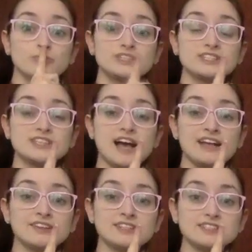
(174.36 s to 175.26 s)

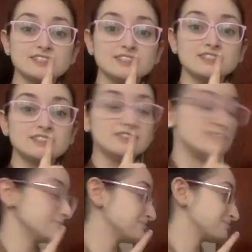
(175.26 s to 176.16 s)
Silent E.
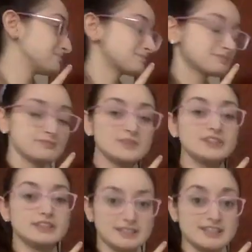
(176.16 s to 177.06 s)

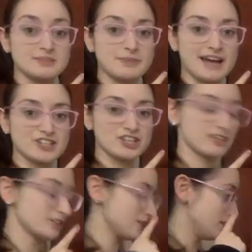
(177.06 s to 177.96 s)
It's magic.
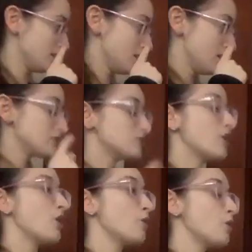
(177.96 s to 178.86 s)

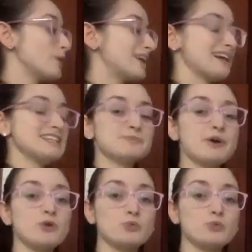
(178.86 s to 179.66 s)
So when I spell